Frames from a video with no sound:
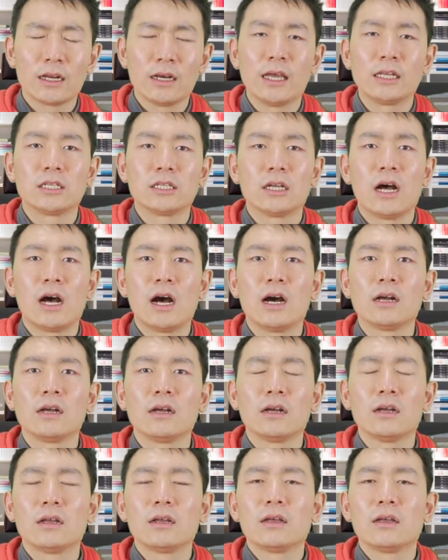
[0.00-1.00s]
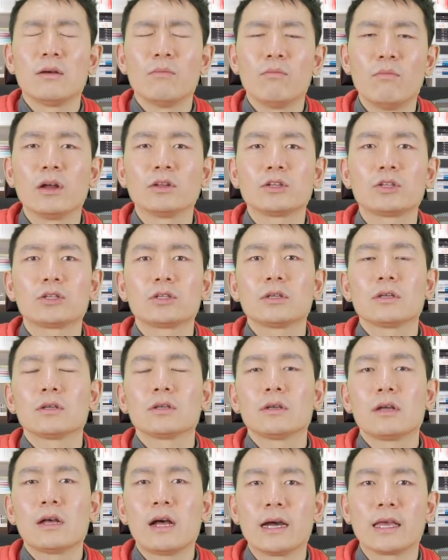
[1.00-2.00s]
later on much
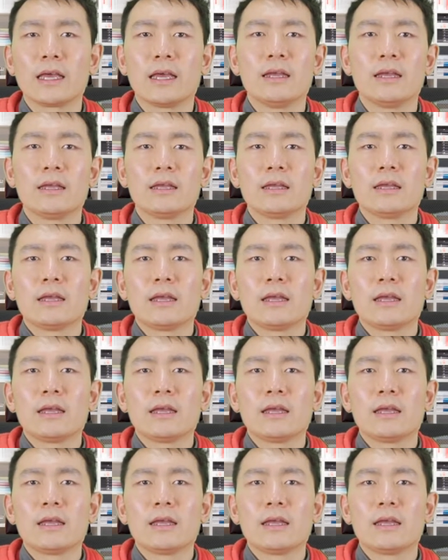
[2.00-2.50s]
higher,